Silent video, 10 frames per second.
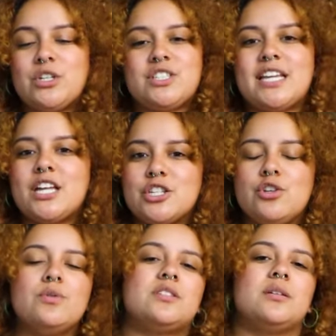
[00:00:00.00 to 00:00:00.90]
which they can
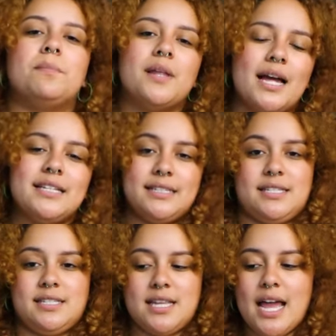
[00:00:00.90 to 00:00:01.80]
use to blend into
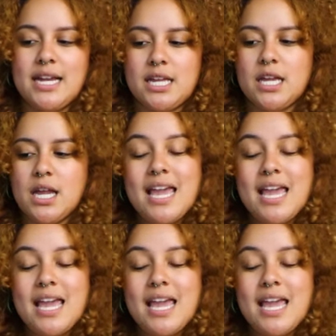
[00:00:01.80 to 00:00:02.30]
society.